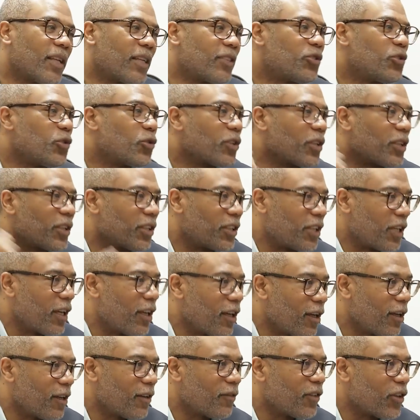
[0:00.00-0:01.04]
that you can
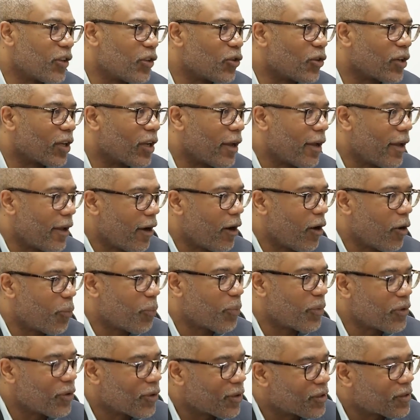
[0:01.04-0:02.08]
give and you can help
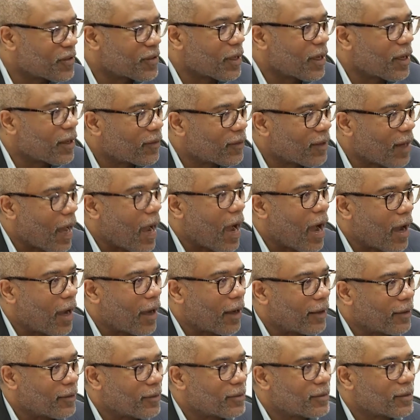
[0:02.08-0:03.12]
and you can save
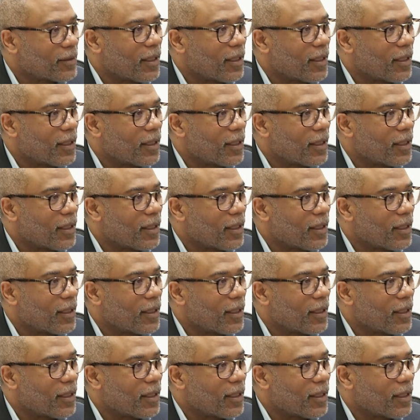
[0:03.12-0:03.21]
lives.